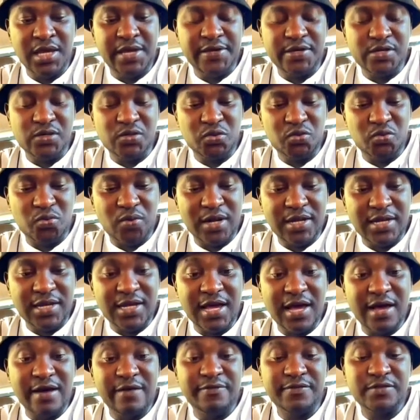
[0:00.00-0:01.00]
Usually
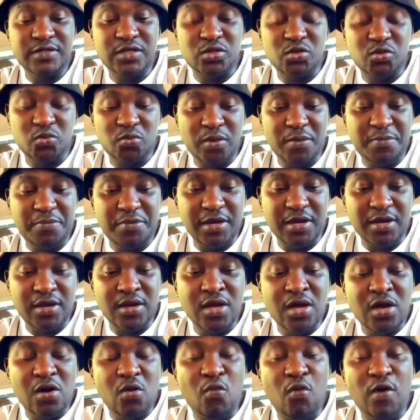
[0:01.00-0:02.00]
after sweeping,
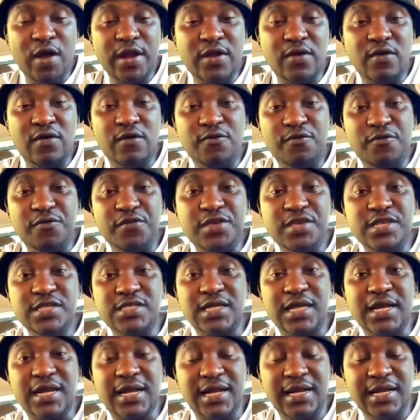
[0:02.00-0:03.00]
one of his
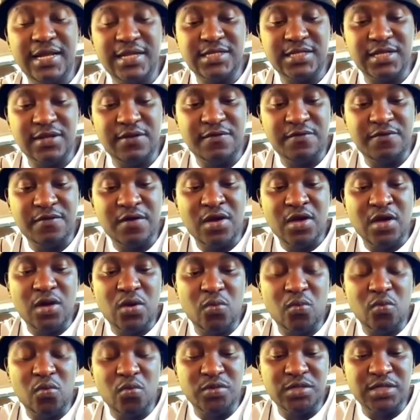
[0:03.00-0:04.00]
relatives
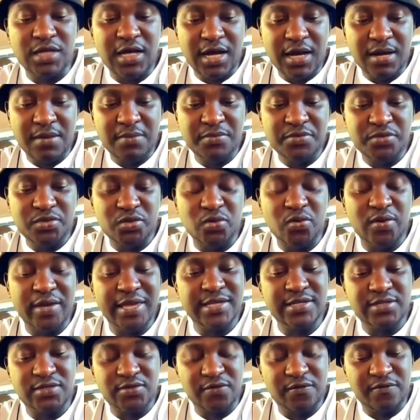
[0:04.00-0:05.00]
would come so
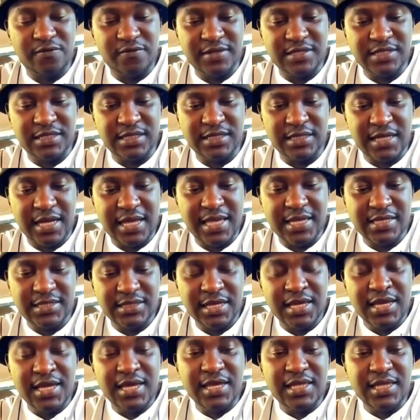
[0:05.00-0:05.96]
as to visit us.